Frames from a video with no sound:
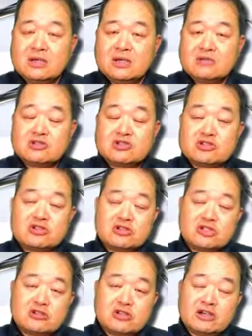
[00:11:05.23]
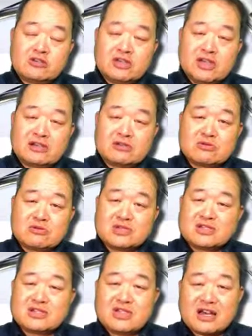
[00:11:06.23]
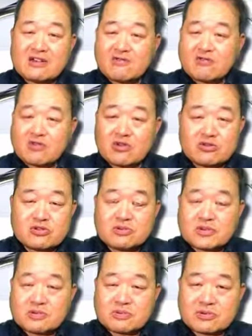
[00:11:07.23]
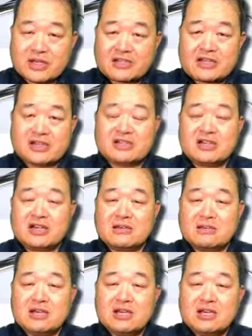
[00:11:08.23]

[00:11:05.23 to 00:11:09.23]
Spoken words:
It's interesting to note that it was not for older people at that time.